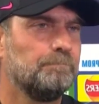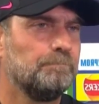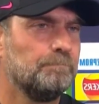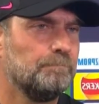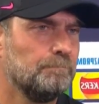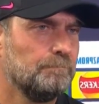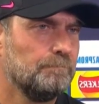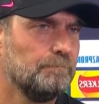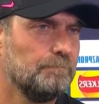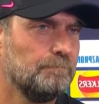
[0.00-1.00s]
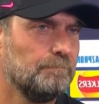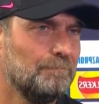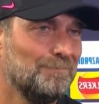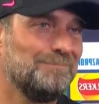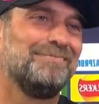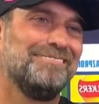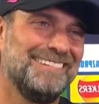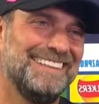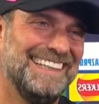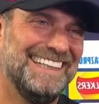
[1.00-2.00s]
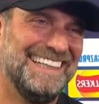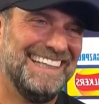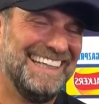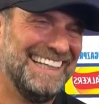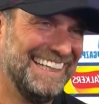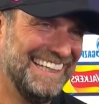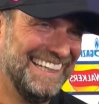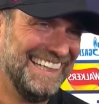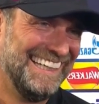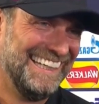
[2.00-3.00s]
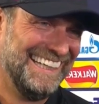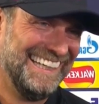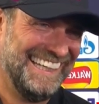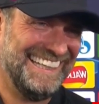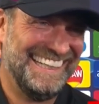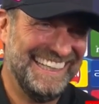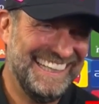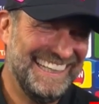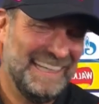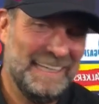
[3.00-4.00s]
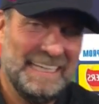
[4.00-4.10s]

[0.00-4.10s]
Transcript: Jurgen, that was a tremendous contest. I mean, I'll try and sum it up if you can.